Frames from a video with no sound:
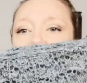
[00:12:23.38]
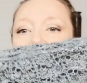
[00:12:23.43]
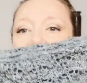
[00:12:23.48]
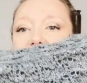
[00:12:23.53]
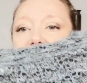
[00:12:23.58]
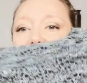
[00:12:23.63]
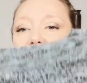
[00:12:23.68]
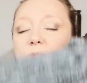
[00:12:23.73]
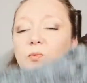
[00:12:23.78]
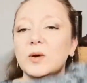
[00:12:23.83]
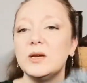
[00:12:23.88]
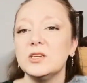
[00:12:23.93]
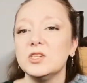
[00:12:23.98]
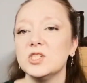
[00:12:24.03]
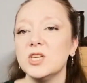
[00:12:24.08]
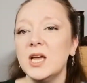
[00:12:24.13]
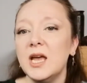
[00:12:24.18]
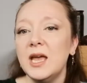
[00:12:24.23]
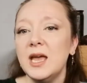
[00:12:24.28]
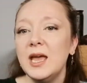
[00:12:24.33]
I didn't,
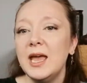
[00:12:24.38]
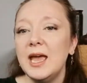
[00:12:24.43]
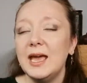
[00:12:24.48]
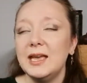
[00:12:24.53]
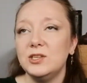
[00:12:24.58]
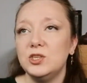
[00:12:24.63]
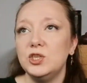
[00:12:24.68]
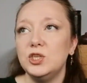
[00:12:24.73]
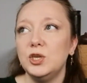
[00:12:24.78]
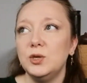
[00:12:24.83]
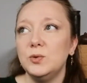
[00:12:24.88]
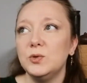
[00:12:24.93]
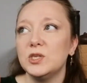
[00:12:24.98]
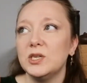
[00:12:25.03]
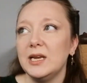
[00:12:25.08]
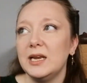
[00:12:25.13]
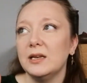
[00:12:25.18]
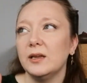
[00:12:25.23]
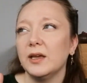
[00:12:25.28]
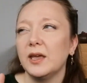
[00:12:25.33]
which is
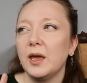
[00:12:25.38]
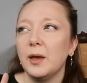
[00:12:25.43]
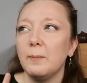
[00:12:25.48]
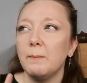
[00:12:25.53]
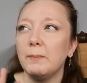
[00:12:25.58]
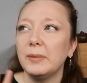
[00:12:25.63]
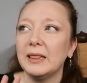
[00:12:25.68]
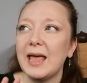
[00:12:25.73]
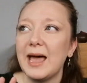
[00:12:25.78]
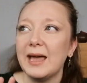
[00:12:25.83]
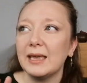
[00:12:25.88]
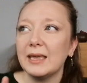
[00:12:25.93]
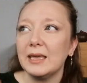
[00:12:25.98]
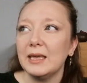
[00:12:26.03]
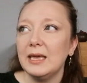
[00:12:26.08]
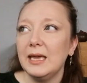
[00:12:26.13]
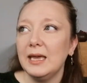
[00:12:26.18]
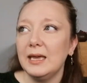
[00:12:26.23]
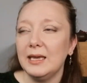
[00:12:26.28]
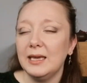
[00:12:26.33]
usually like a black,
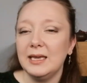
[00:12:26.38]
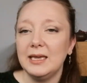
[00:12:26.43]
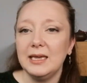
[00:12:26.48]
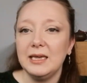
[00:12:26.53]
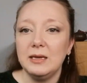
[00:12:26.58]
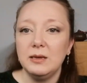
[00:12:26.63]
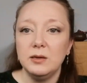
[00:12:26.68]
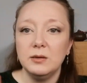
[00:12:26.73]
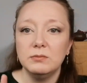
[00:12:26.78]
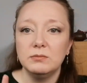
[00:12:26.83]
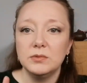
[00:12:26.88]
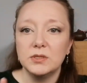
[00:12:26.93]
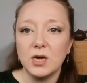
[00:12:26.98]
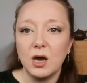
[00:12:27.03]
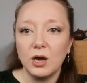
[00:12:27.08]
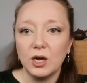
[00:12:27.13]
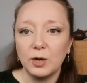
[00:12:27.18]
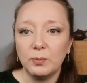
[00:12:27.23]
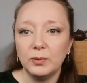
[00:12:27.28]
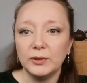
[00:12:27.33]
inky,
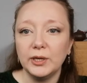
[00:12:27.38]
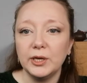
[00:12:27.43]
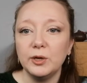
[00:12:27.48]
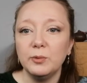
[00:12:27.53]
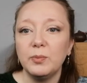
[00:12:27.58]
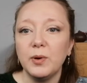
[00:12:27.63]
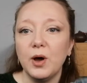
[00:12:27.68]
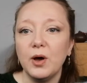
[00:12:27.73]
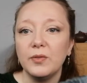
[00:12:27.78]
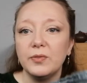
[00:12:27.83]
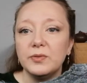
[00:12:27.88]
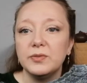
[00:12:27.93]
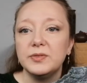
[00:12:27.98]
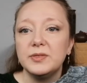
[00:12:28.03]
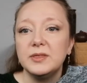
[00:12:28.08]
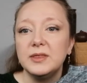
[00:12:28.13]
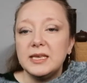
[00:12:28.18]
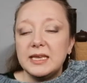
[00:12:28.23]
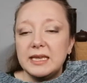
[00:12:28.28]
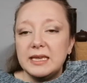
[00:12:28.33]
dark blue, but on
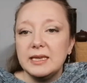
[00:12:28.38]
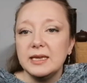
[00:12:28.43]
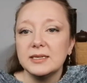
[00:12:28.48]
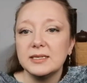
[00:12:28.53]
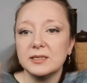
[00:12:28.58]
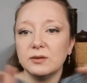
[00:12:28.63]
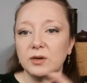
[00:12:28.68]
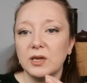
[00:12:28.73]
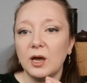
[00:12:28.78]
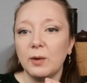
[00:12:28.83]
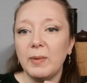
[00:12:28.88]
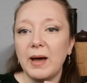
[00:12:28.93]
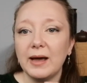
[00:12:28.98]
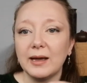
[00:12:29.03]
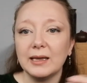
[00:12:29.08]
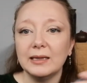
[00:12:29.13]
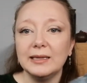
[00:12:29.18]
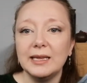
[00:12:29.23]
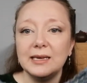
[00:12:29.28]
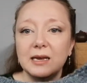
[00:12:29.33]
the silky alpaca
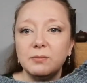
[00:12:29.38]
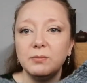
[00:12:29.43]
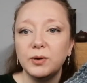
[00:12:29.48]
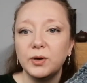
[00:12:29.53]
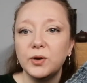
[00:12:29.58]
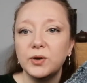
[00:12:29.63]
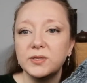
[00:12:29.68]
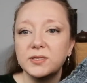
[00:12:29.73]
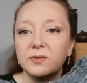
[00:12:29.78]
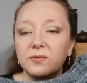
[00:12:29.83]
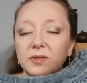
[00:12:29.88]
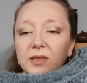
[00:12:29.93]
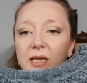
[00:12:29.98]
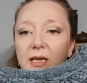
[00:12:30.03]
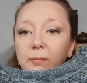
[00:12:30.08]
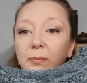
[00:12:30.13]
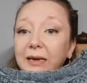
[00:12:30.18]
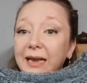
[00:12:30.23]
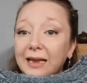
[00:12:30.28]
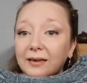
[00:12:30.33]
linen, because of the
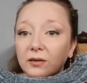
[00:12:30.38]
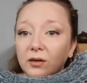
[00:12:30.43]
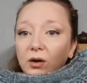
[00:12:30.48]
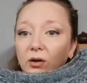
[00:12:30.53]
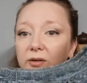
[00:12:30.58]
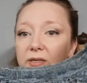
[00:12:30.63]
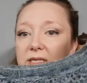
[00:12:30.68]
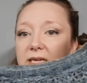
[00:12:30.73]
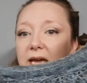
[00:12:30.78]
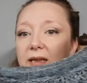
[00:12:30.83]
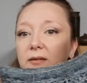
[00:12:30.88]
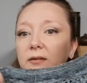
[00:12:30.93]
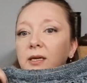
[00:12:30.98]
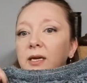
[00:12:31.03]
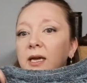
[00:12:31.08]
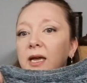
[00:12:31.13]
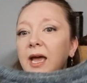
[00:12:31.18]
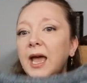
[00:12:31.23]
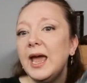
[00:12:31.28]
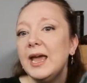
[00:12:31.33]
plant content,
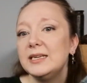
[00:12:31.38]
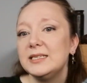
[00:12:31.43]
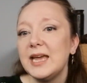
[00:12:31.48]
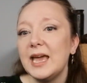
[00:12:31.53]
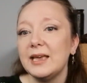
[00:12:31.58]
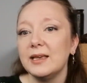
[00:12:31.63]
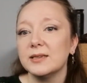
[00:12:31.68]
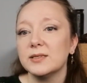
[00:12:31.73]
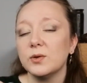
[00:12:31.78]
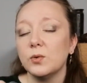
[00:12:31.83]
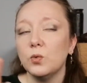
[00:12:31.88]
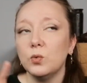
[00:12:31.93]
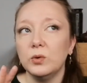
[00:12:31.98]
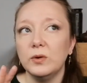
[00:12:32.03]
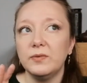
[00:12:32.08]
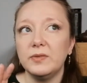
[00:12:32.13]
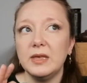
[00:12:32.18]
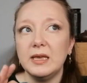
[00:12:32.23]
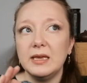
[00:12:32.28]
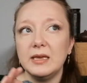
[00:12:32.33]
it takes all
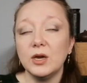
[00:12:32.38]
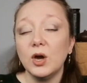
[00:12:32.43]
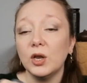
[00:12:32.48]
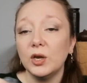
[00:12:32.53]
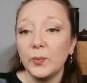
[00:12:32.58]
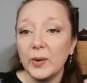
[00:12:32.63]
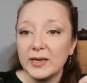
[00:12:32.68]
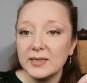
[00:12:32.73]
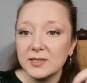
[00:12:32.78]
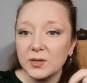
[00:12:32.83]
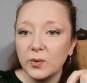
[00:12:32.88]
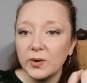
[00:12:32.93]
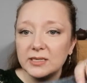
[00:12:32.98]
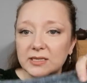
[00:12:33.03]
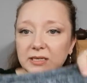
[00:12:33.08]
of the colourways quite